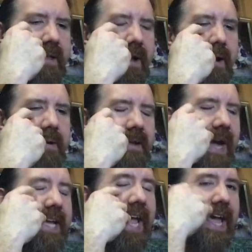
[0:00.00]

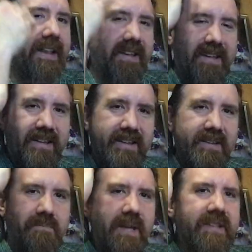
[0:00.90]
I can't
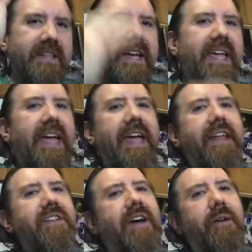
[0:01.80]
mentally, I can't
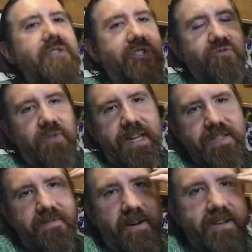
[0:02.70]
handle it. I was just
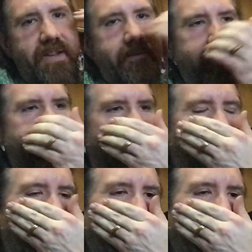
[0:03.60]
raised very differently.